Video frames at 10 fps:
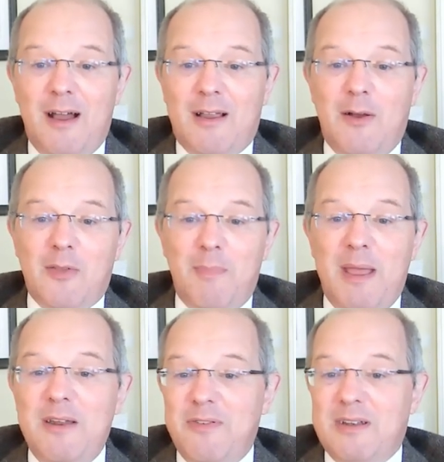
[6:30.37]
a
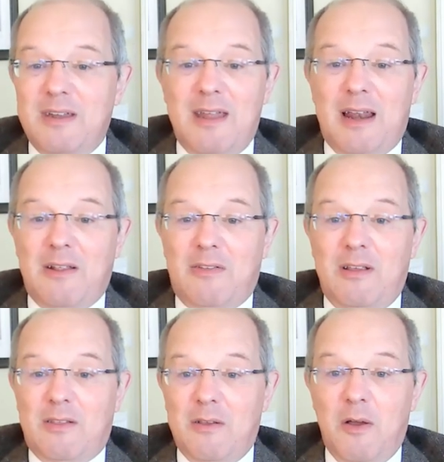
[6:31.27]
cost-benefit
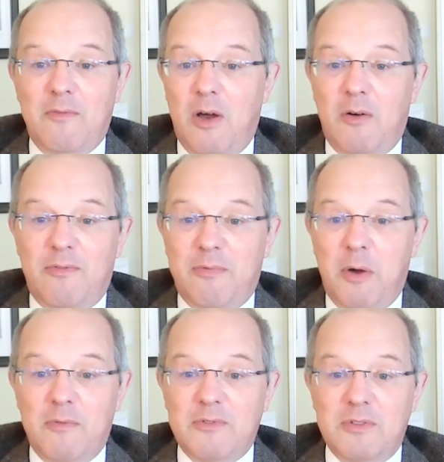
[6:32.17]
analysis of
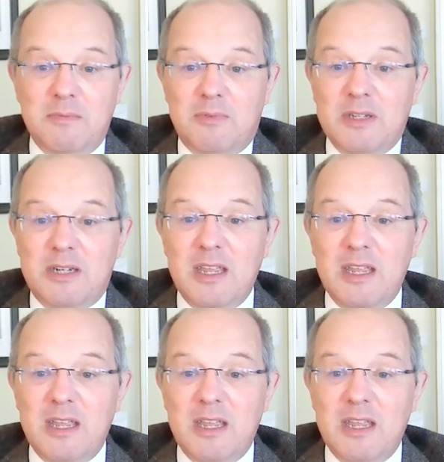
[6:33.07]
the